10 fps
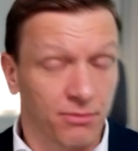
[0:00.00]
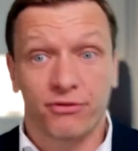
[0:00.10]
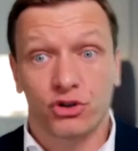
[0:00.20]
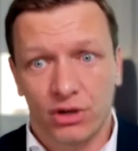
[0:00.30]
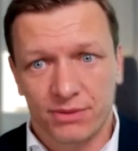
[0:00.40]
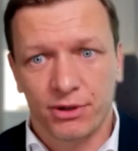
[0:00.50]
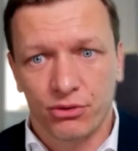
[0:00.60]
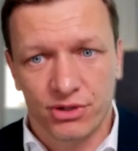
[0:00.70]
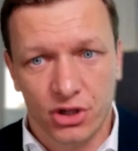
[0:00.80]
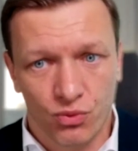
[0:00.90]
of the drugs be
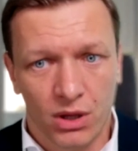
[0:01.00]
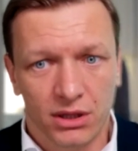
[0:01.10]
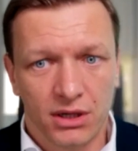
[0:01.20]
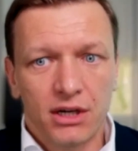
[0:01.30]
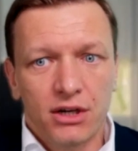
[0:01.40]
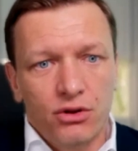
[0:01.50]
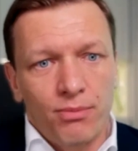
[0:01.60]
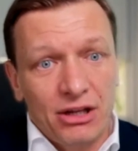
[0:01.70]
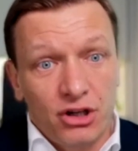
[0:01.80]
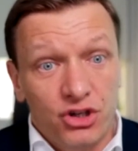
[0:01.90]
used as well to
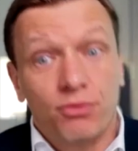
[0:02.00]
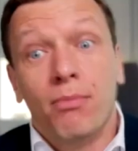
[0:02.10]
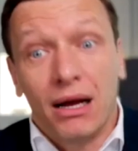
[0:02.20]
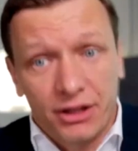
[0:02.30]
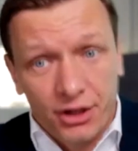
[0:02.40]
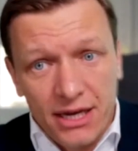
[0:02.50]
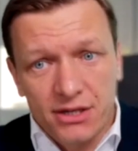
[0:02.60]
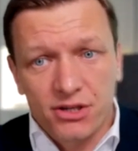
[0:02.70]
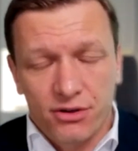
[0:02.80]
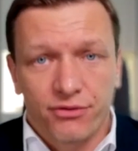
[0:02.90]
manage milder
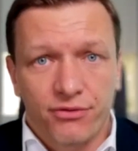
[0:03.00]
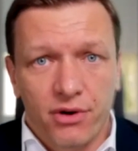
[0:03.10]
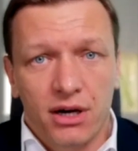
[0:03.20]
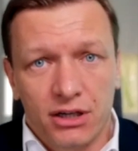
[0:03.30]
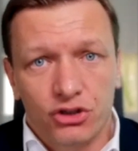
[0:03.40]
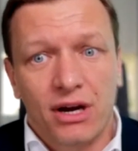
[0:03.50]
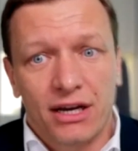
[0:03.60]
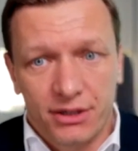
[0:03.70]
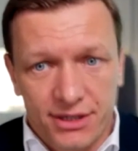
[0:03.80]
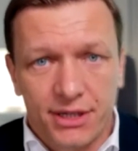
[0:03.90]
cases of dry
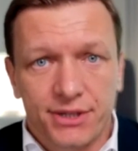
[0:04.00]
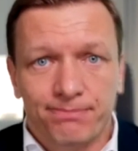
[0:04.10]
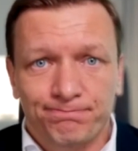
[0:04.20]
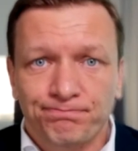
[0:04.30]
eye disease.